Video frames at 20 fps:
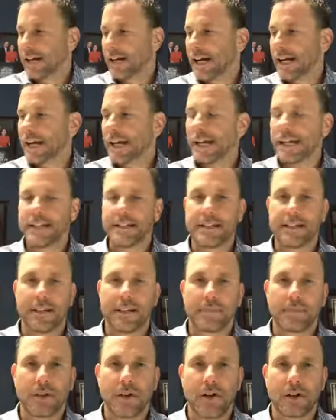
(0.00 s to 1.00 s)
I ended
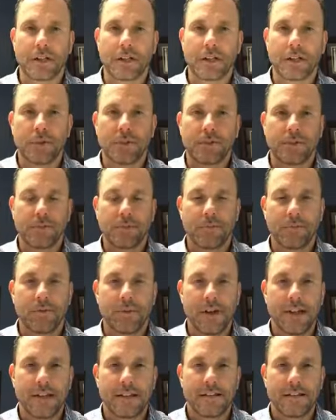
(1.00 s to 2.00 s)
up talking with some
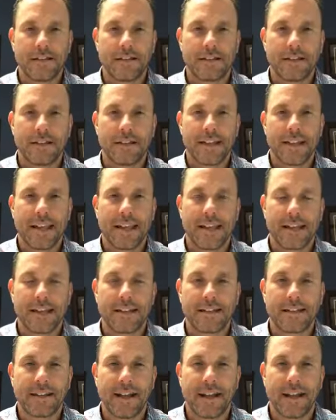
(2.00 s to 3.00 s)
friends,
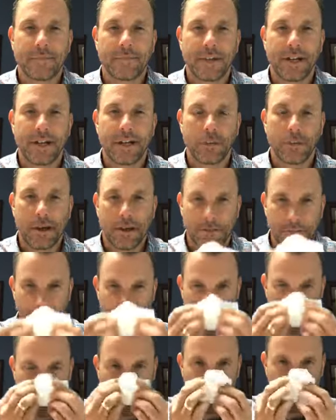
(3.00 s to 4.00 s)
and time got away
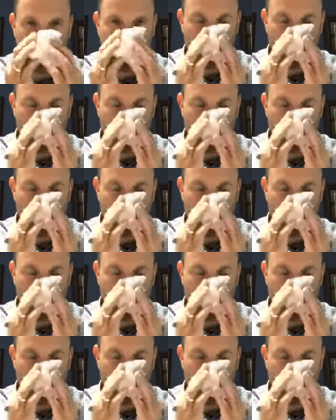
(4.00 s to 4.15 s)
from me.